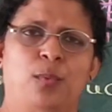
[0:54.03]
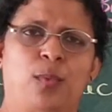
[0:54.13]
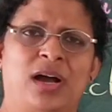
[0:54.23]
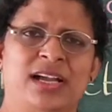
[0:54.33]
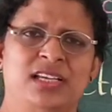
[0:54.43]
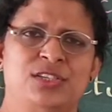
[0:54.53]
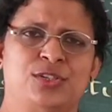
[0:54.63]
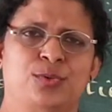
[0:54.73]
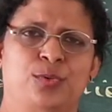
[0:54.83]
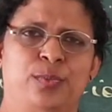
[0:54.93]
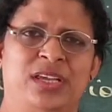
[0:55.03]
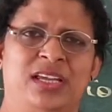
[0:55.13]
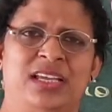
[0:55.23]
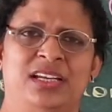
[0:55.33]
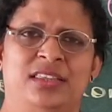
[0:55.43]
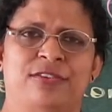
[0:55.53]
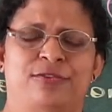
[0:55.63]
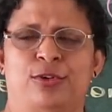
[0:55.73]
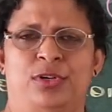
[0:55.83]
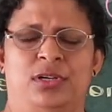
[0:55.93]
Why do we eat the
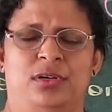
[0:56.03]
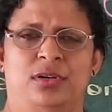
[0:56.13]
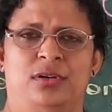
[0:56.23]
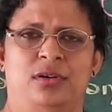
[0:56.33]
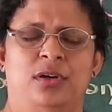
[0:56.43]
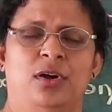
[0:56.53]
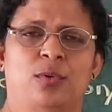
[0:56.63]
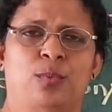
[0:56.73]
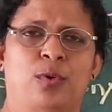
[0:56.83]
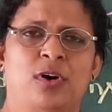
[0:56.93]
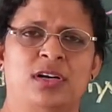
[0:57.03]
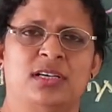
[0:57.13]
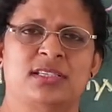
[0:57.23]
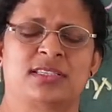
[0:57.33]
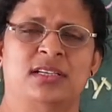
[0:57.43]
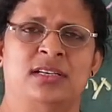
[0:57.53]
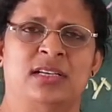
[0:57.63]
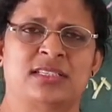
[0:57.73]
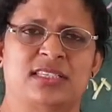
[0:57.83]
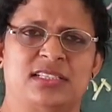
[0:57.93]
food? What is the
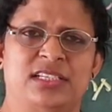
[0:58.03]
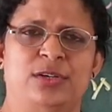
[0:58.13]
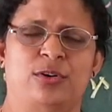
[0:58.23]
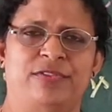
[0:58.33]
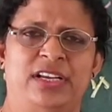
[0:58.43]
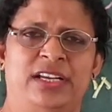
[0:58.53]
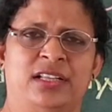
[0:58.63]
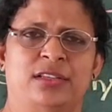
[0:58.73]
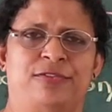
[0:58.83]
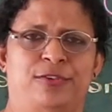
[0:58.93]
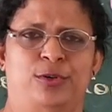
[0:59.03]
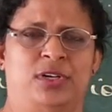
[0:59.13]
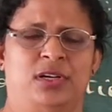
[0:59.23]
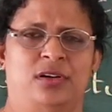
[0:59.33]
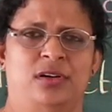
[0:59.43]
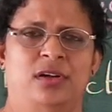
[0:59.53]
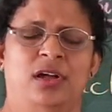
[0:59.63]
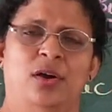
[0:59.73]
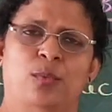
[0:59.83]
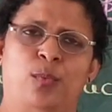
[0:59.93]
necessity of eating the food?
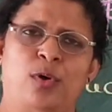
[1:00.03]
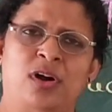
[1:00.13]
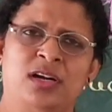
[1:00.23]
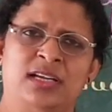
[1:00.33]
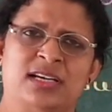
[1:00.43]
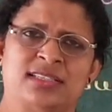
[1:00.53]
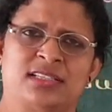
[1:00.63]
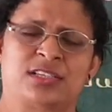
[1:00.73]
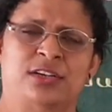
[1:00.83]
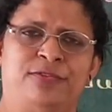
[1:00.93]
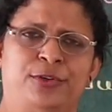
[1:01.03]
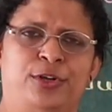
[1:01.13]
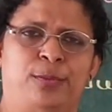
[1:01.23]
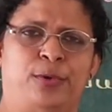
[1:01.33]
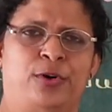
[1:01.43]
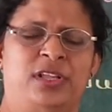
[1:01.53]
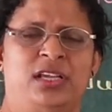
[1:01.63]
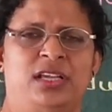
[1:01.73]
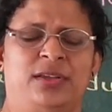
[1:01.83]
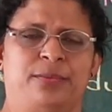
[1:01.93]
What does it give to your
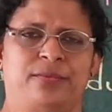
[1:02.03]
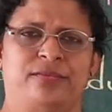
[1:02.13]
body?